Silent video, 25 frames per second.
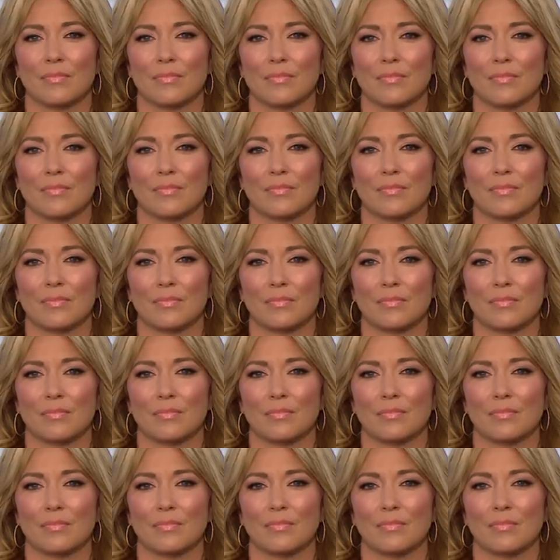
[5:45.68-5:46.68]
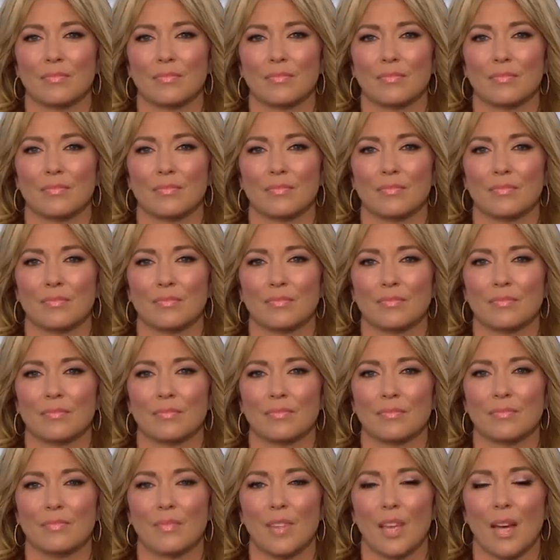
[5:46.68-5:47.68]

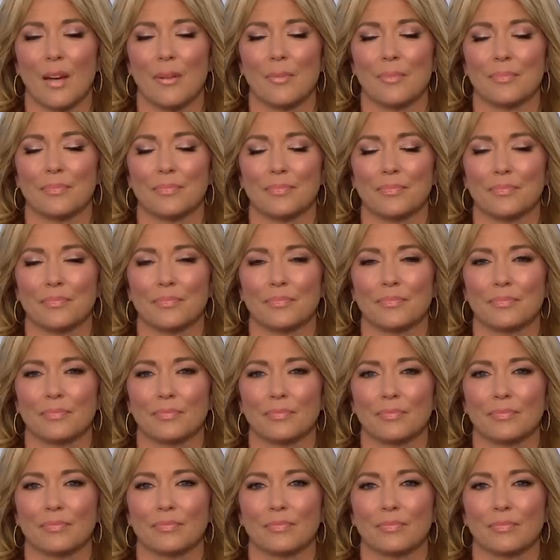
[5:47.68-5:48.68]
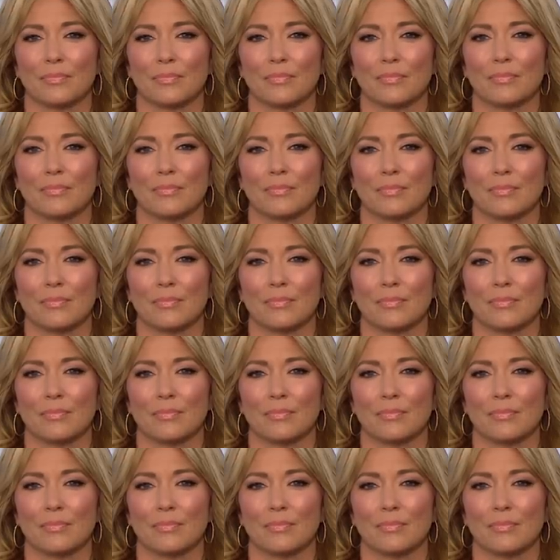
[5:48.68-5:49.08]
No words are spoken by the person on screen.